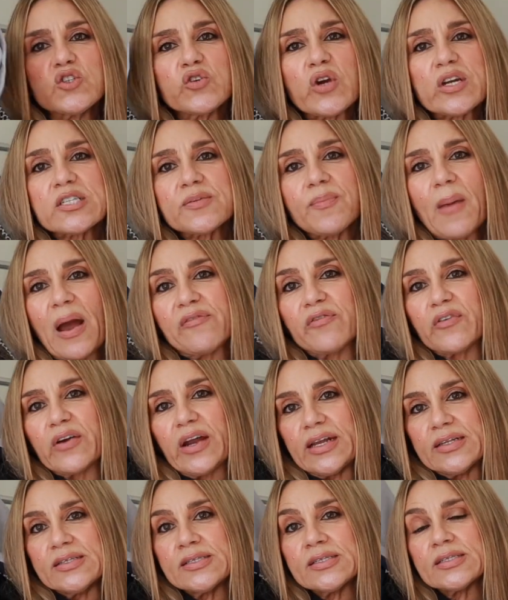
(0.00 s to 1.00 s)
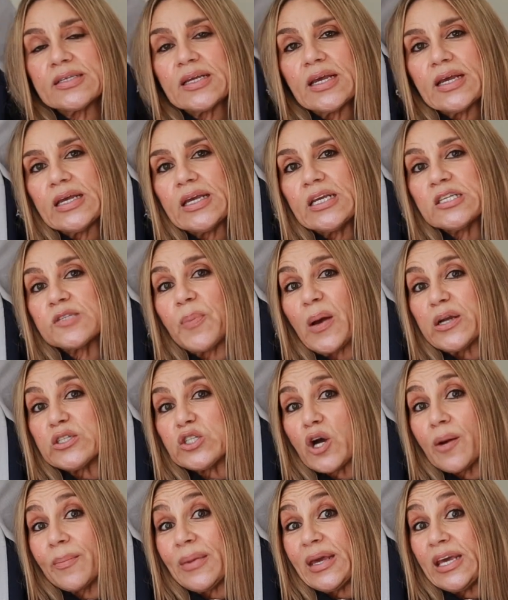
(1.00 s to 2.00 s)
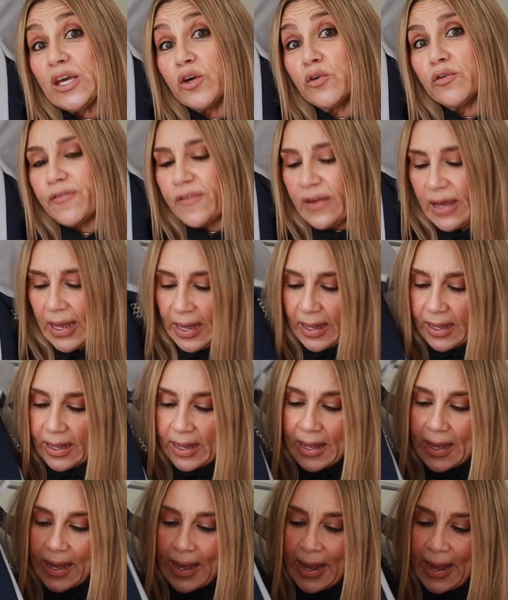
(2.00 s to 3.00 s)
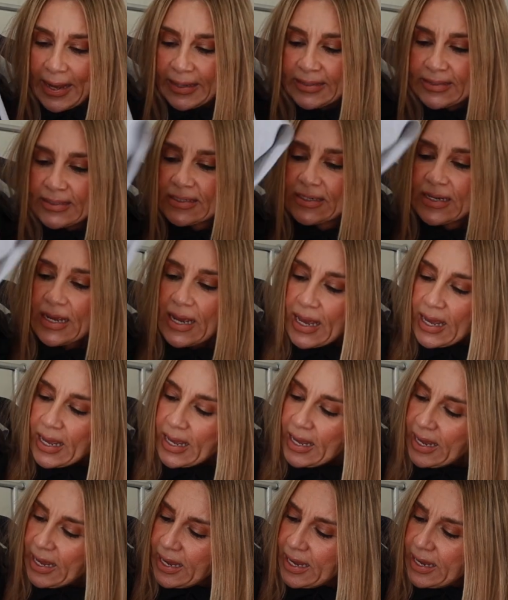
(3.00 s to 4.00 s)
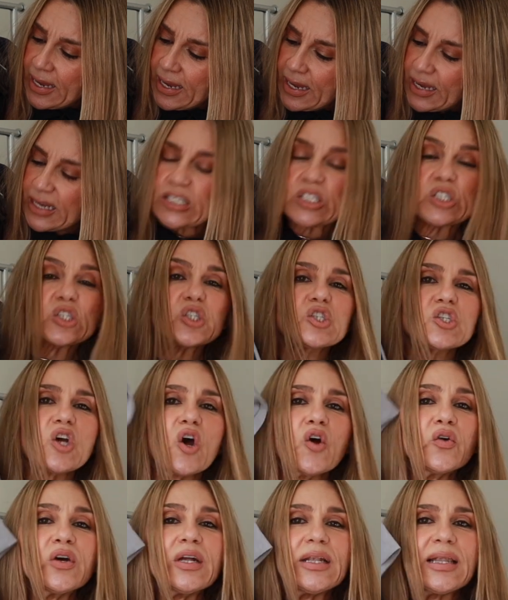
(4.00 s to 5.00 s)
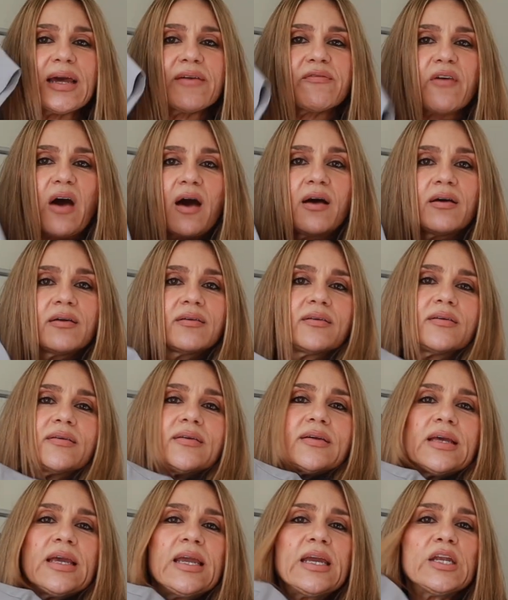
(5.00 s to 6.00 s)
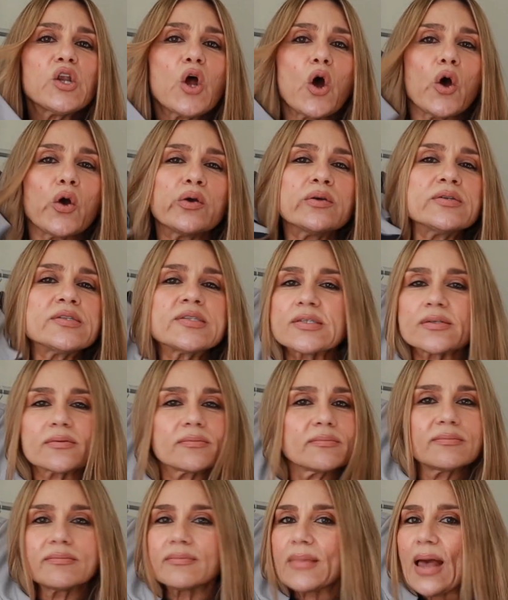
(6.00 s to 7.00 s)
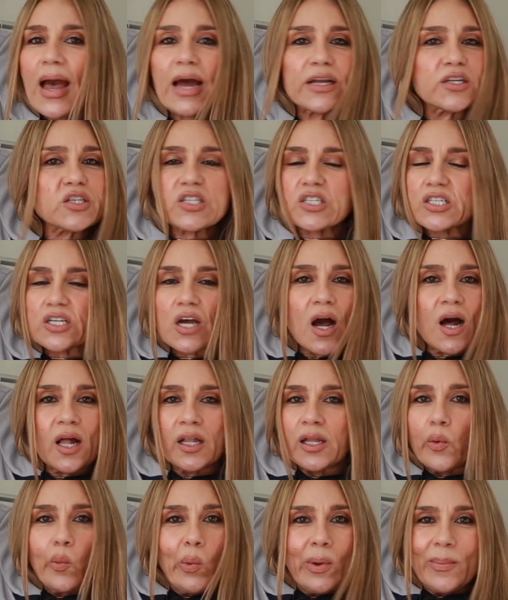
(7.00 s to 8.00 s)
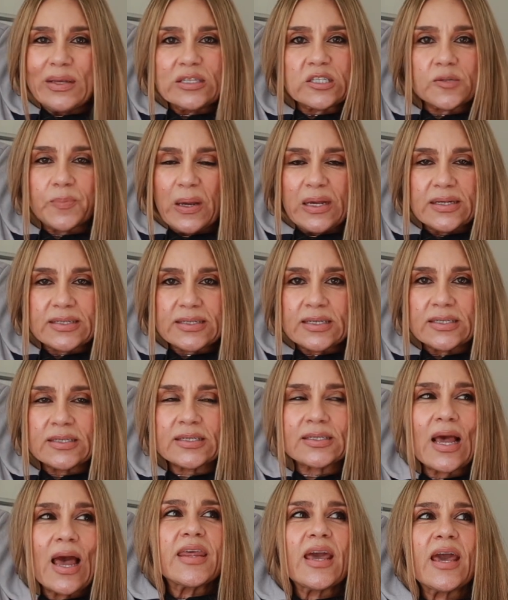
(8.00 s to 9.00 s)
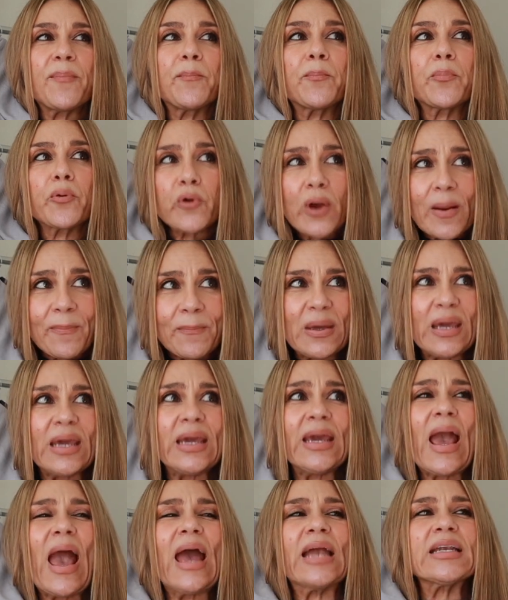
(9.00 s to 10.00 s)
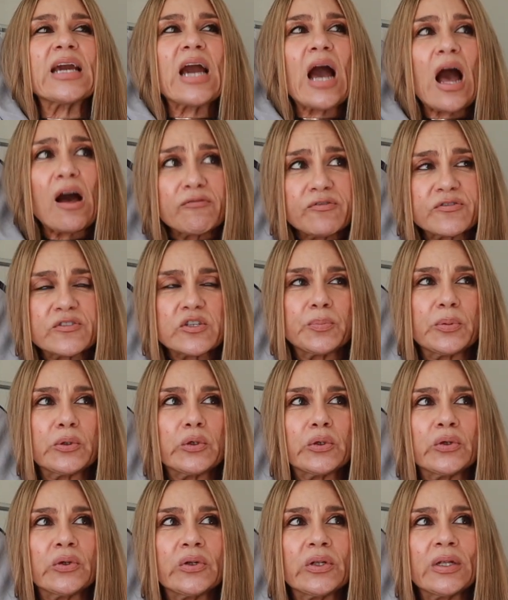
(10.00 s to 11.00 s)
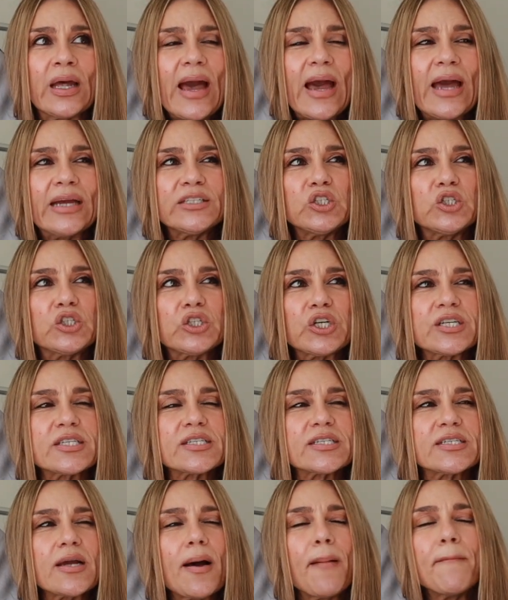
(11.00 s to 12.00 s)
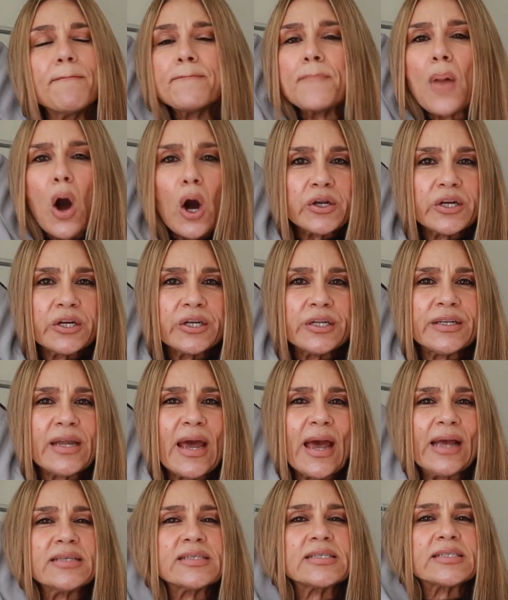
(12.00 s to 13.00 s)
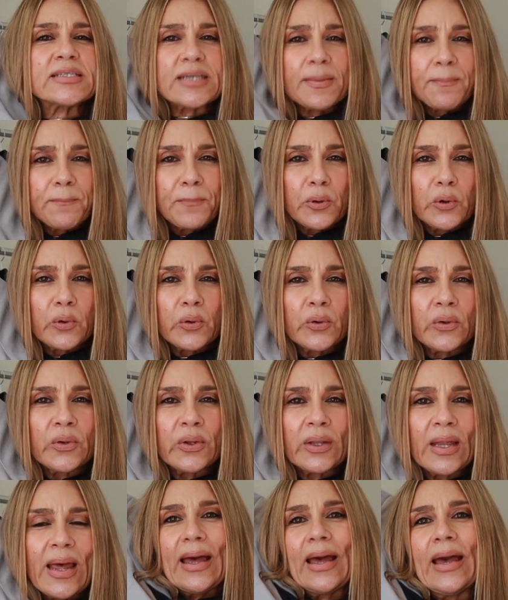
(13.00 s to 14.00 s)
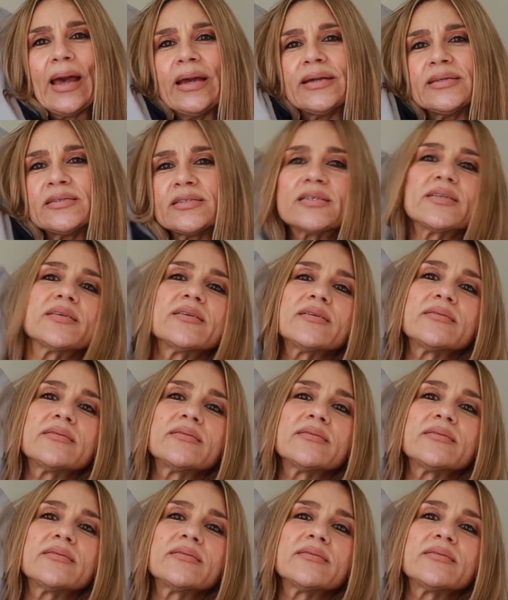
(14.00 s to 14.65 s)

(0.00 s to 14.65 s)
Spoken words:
dress, my friends, is by Tommy Hilfiger, and he is so clever. He knows how to style women's pieces. They're preppy and comfortable and just modern and simple, and